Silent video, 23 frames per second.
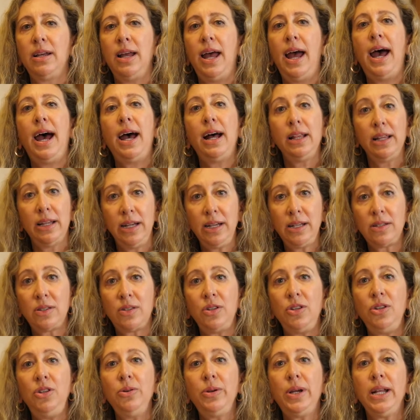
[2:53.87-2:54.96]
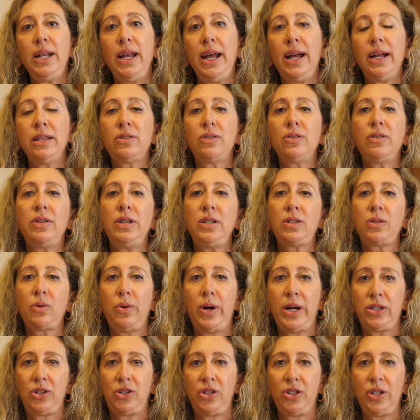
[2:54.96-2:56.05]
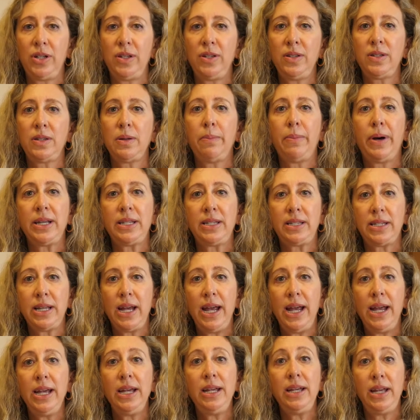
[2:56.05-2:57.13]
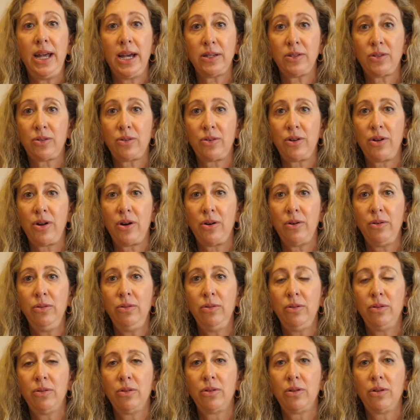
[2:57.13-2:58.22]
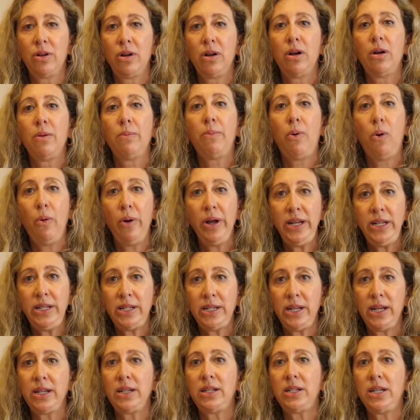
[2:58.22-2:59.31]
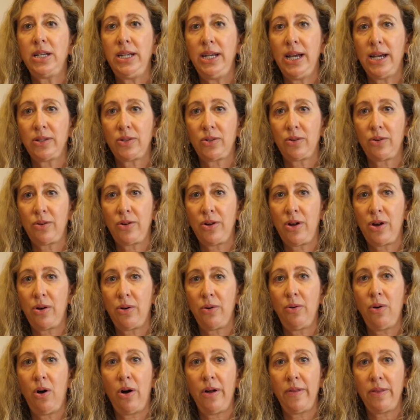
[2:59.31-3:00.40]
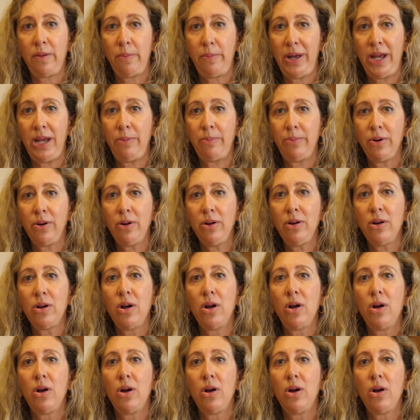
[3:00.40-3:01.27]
Alex, you can answer these questions by saying yes or no, pointing to yes or no on the paper,